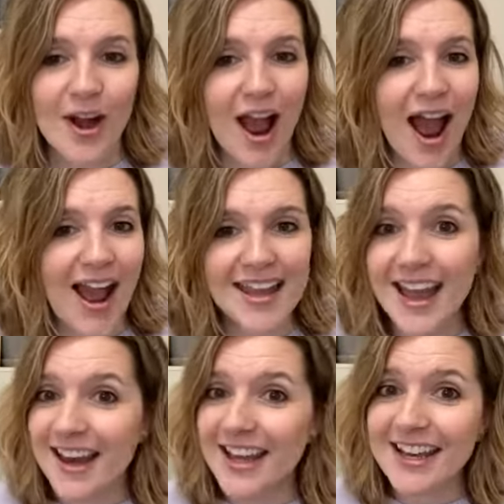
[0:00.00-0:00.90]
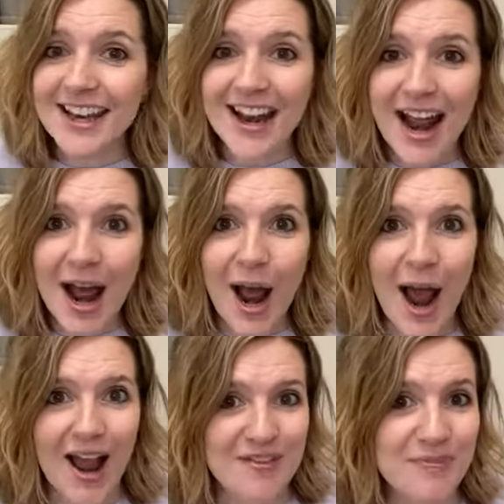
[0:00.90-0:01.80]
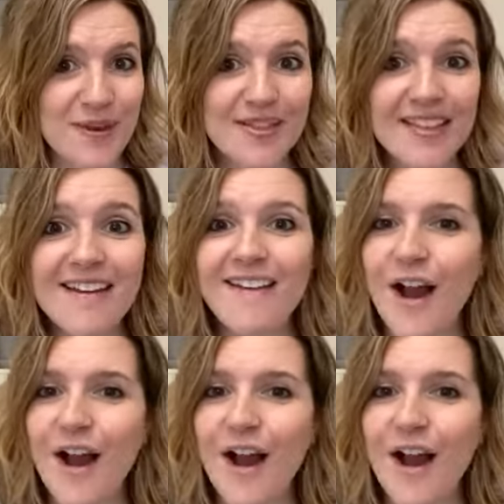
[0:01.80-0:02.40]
I get it. I've been there.